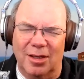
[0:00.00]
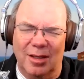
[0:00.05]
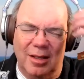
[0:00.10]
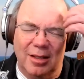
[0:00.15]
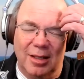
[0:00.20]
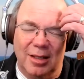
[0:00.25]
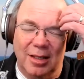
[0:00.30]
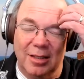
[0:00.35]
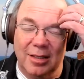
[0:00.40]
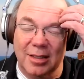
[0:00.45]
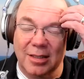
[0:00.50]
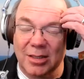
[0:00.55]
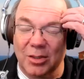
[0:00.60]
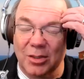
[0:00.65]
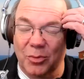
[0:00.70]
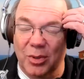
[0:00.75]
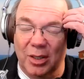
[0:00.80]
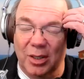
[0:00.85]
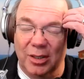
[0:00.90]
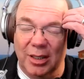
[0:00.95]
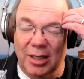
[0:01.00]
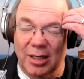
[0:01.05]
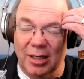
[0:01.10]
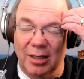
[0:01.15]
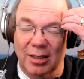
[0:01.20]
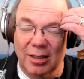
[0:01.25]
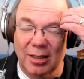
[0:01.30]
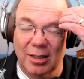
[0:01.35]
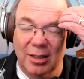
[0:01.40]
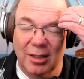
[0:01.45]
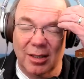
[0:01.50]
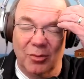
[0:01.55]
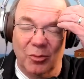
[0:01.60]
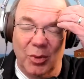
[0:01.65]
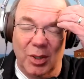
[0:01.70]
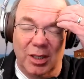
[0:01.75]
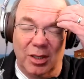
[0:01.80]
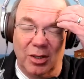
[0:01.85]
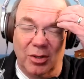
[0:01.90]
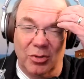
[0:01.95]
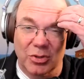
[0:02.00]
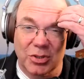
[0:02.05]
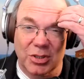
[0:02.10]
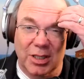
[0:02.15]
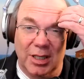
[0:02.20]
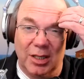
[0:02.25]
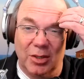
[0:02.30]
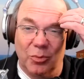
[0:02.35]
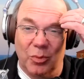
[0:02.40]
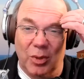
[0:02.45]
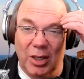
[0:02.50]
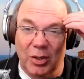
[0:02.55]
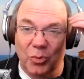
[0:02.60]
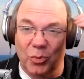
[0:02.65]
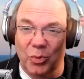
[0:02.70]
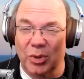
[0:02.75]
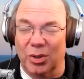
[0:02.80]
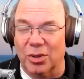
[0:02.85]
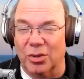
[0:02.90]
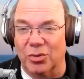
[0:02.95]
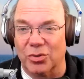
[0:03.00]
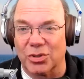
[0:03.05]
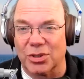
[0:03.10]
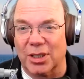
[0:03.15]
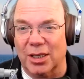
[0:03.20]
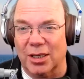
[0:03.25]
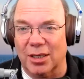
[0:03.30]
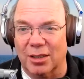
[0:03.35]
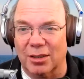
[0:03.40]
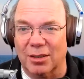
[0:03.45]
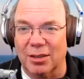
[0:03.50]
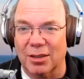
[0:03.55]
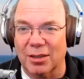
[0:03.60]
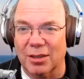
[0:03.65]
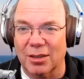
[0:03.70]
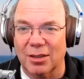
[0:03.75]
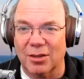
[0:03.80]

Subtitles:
they said, well, yeah, we can understand why you wouldn't understand